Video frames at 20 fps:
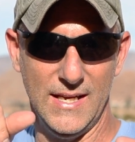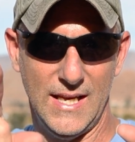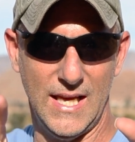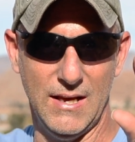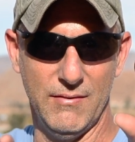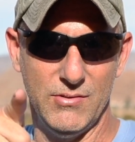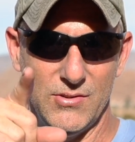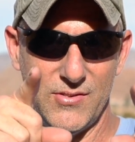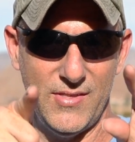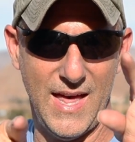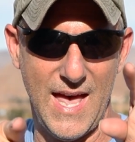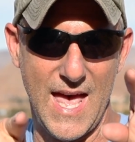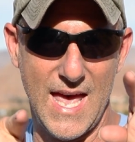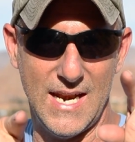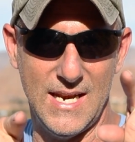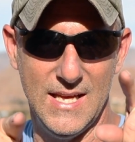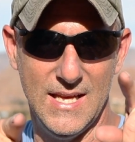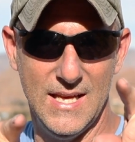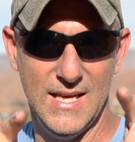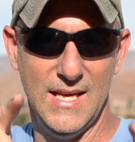Give us
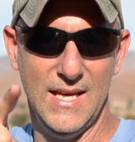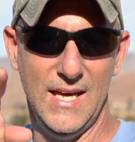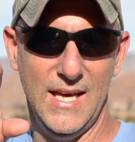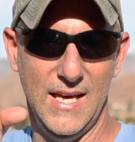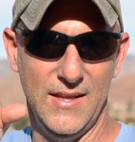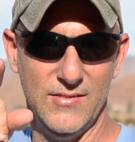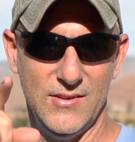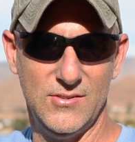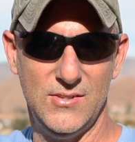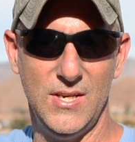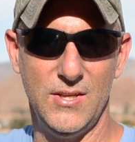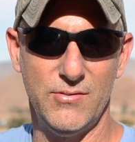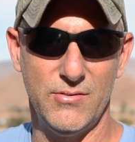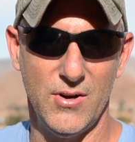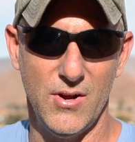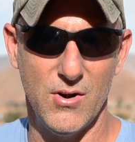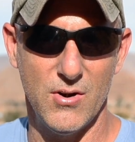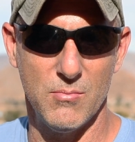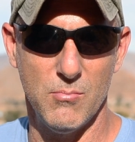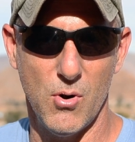that in the
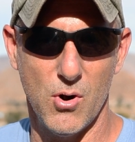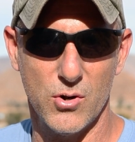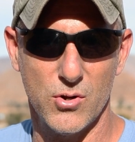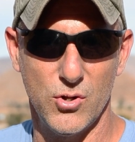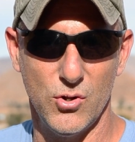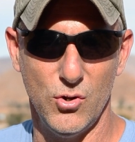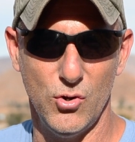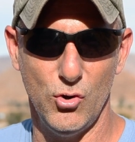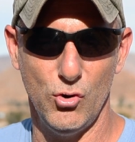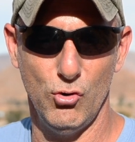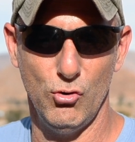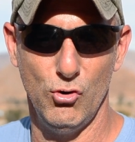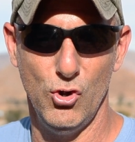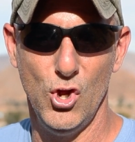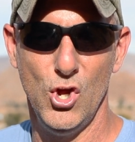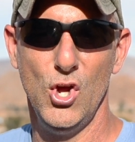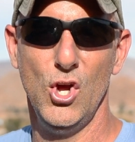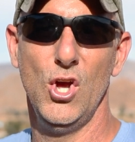C300 Mark II,